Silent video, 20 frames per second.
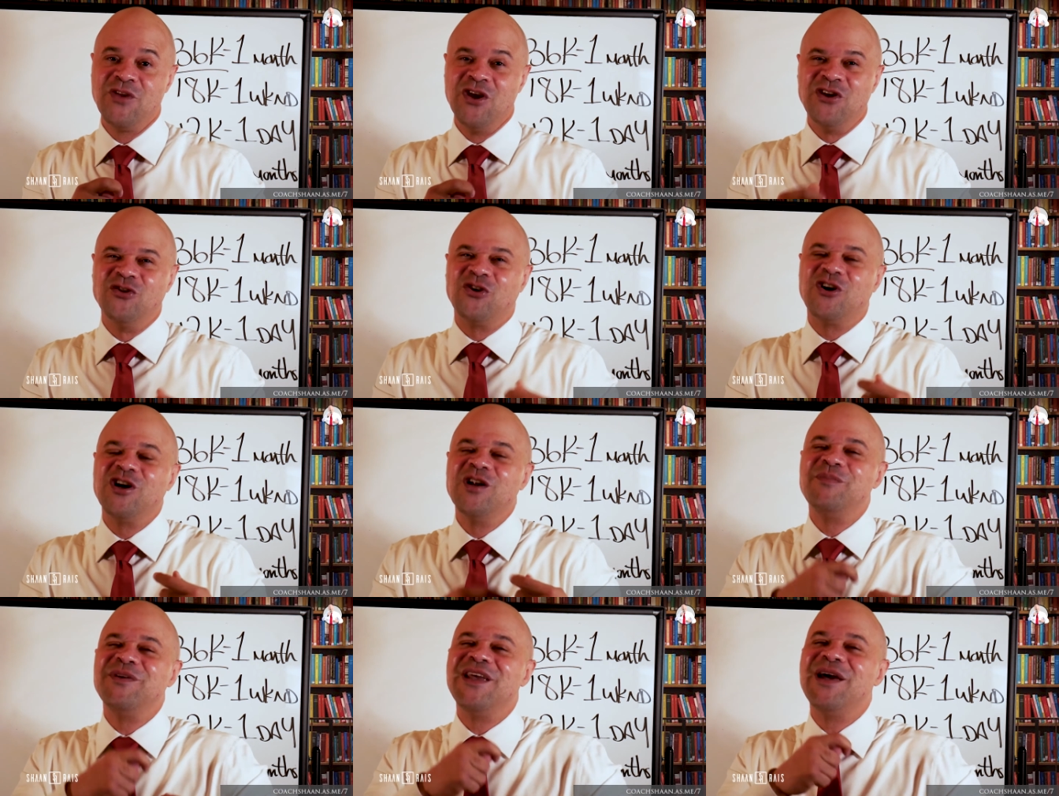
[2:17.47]
You're
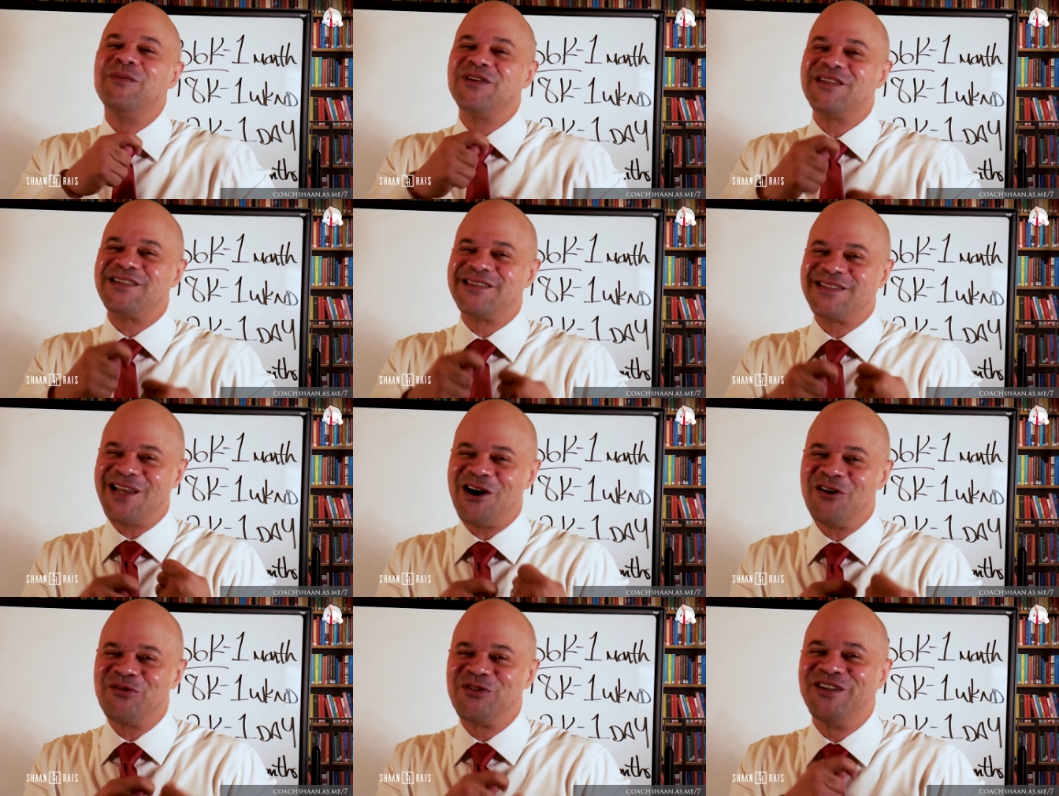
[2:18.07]
going to be able to
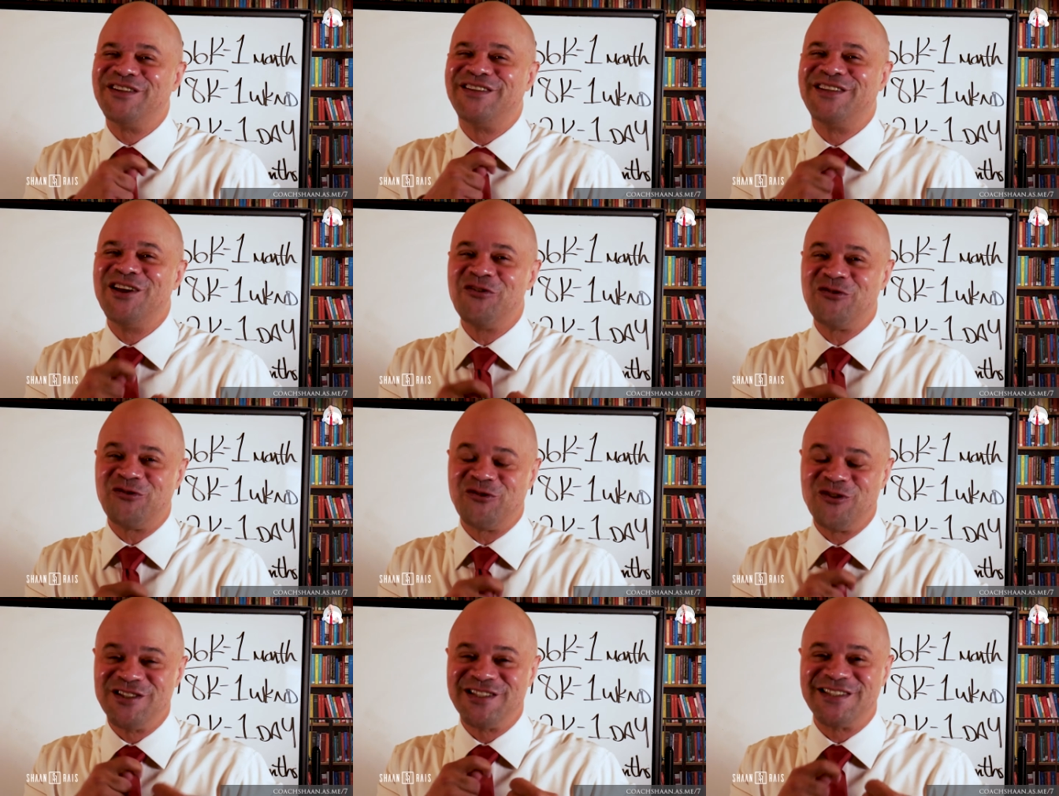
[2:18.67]
tell the
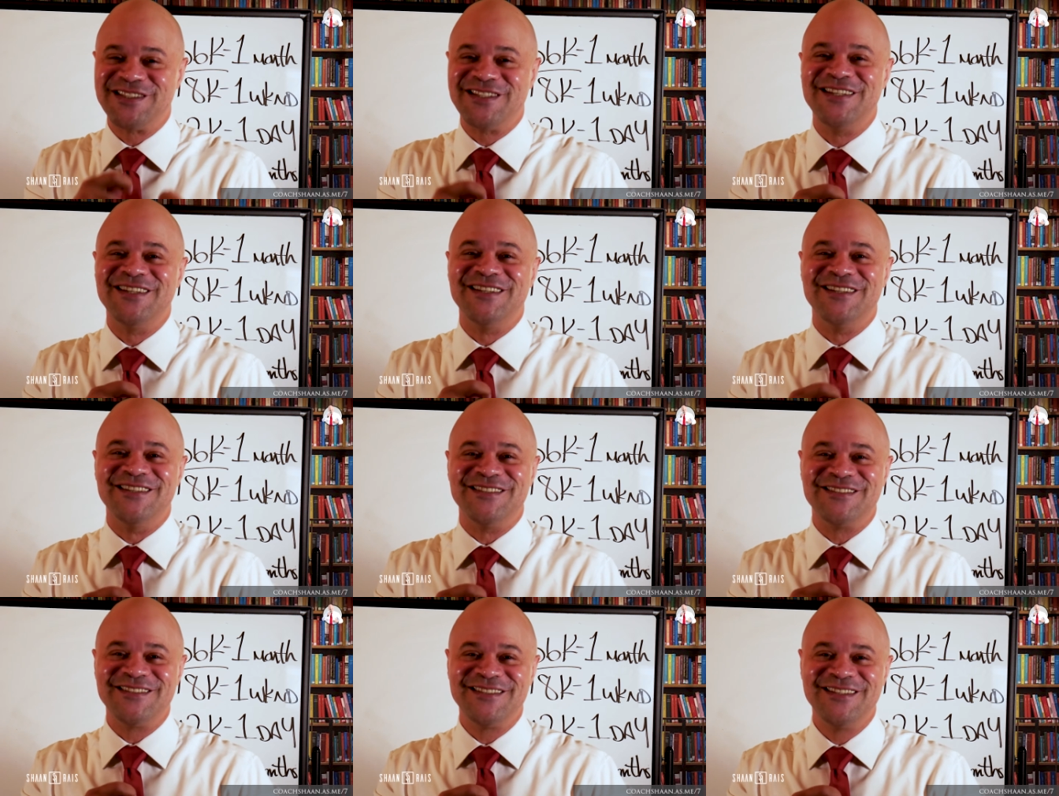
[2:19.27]

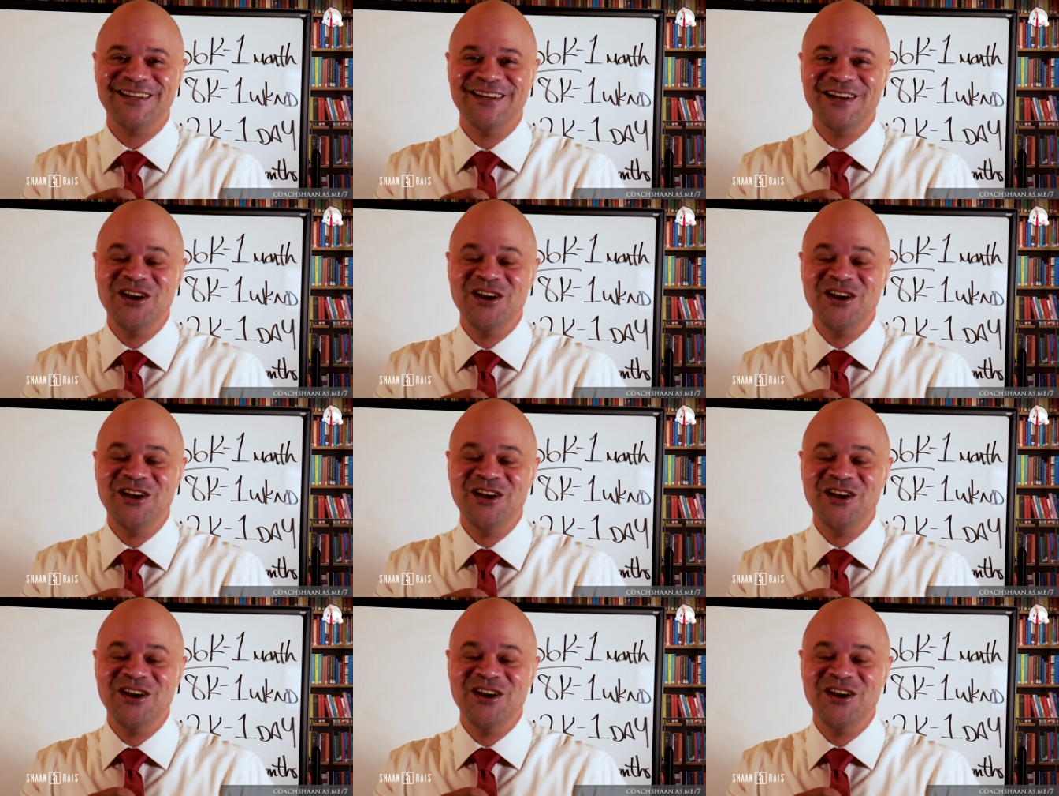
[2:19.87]
differences.